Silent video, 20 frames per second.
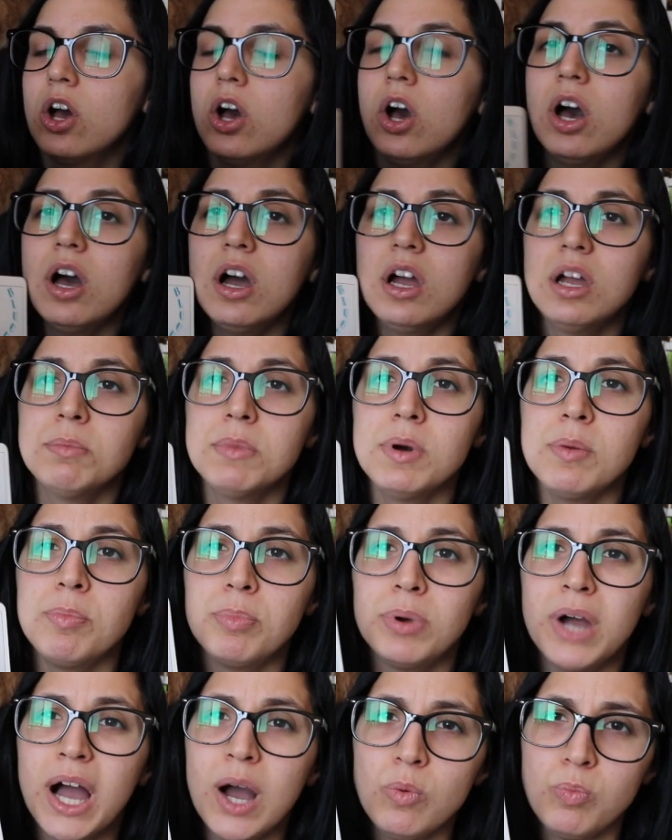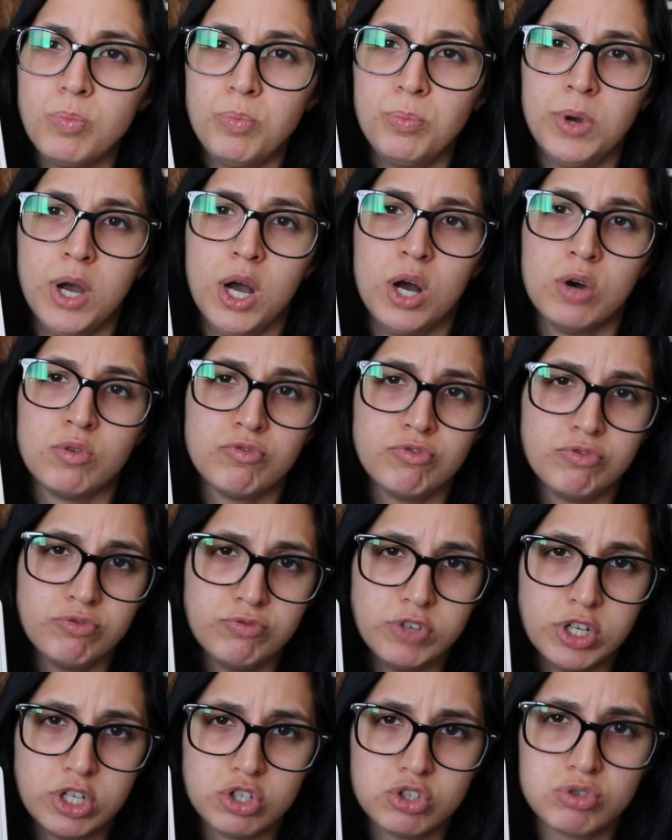I'm a pout-pout
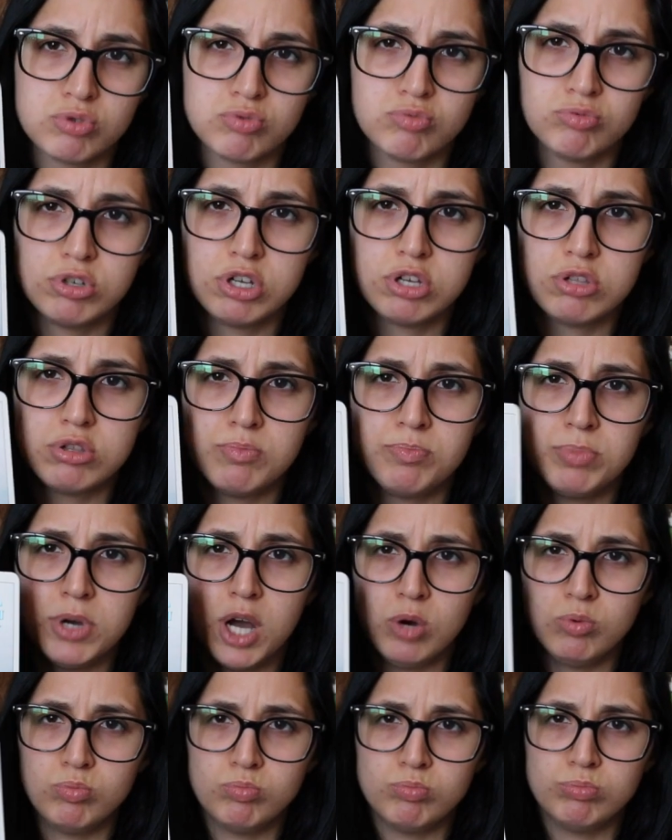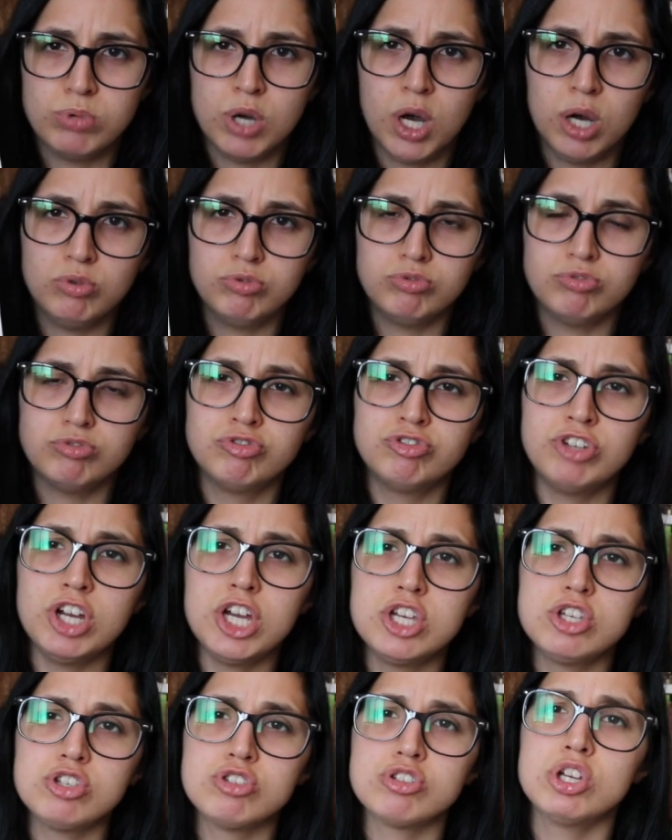fish with a pout-pout
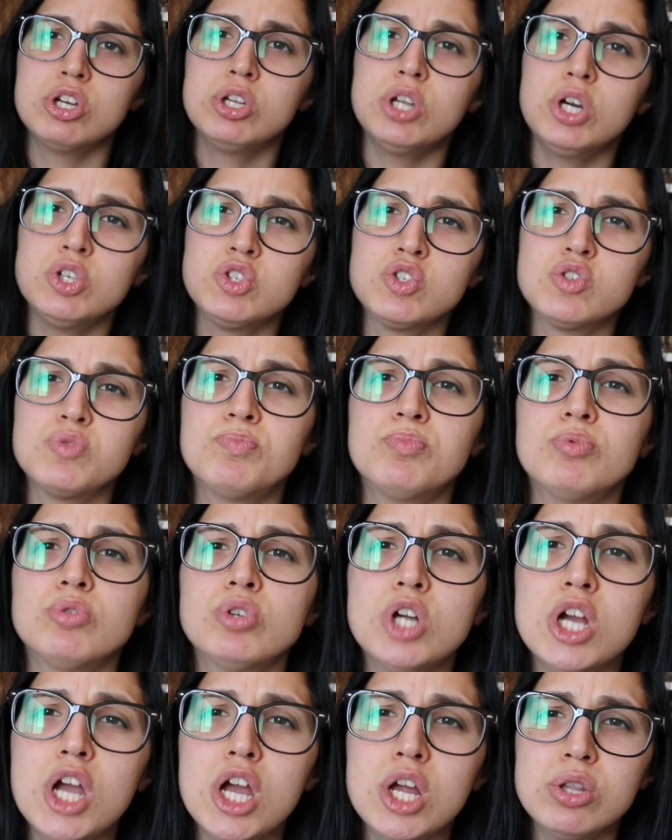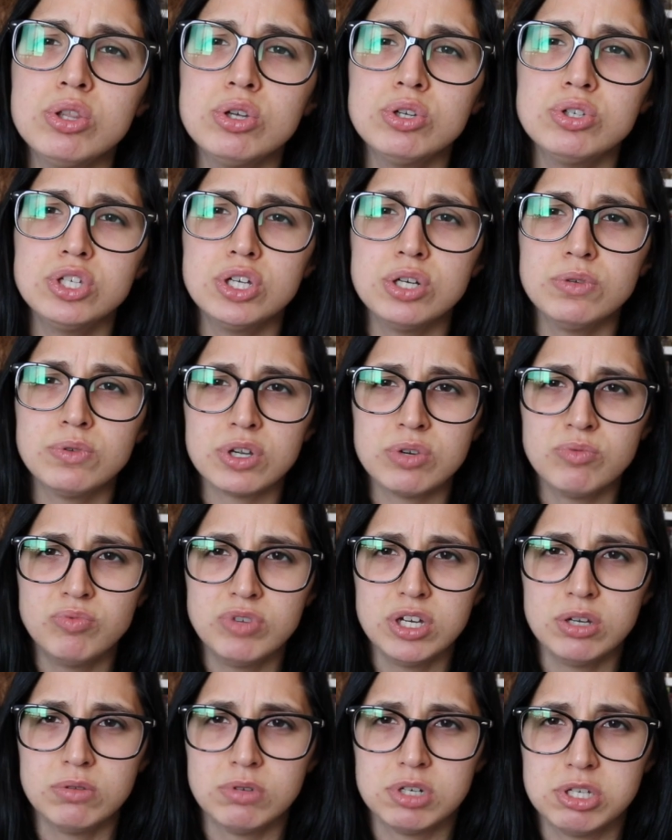face, and I spread the deary
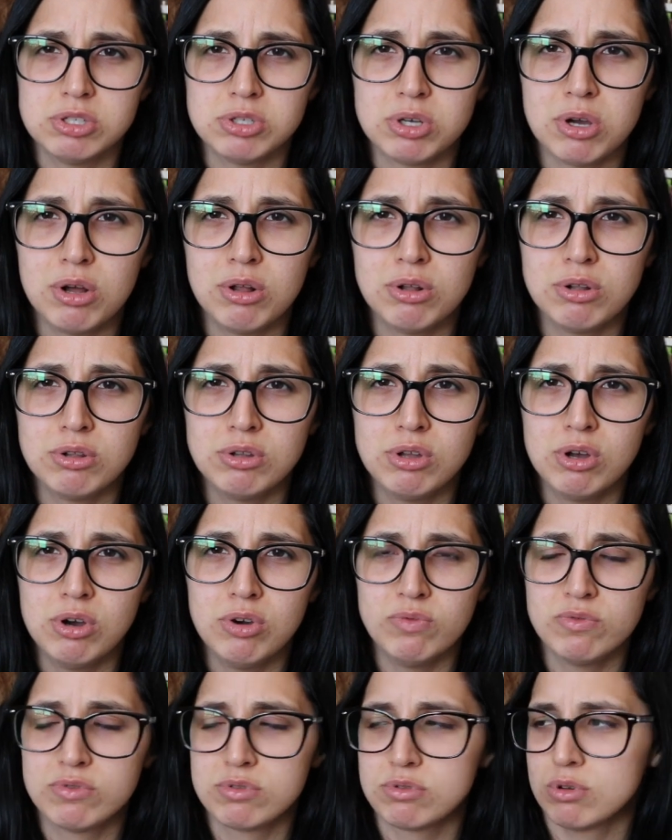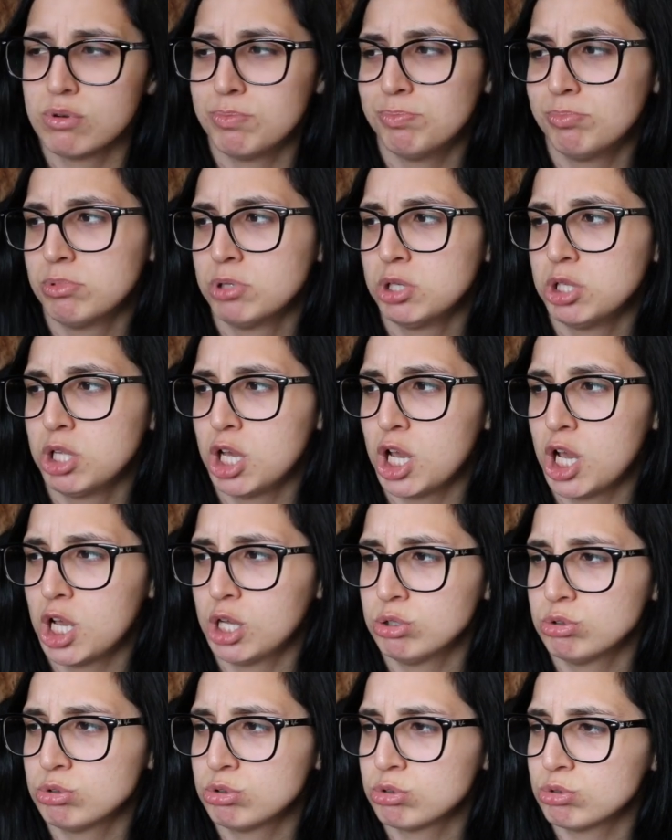wearies all over the
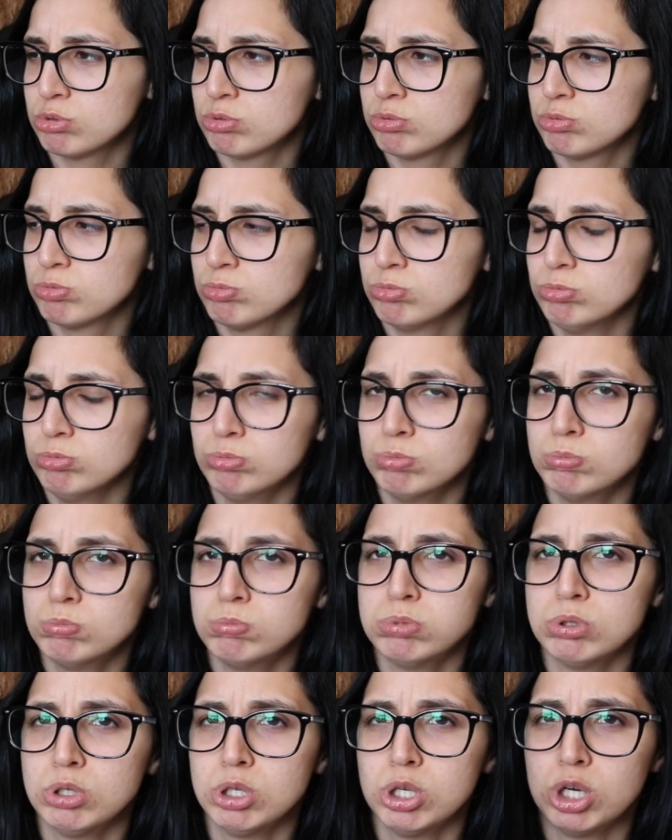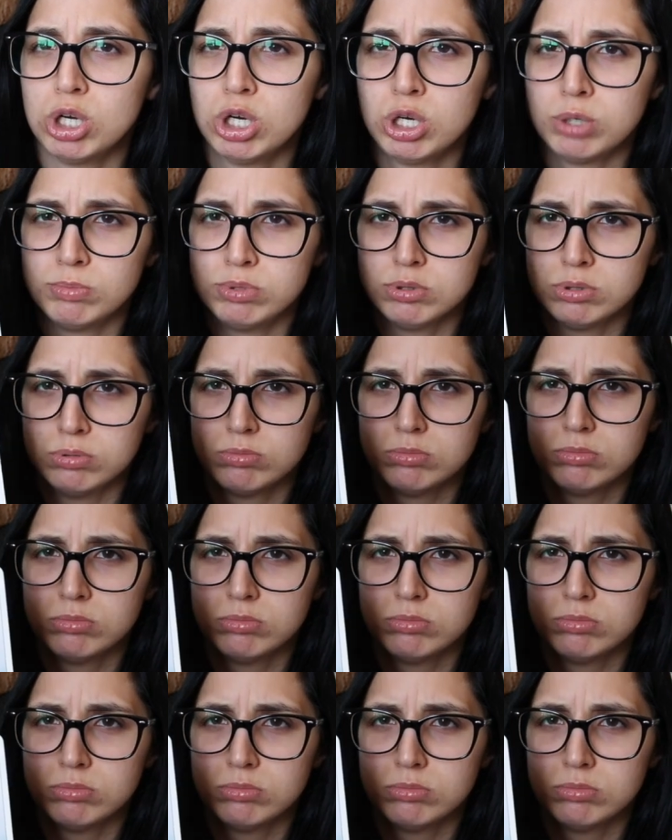place. Blub.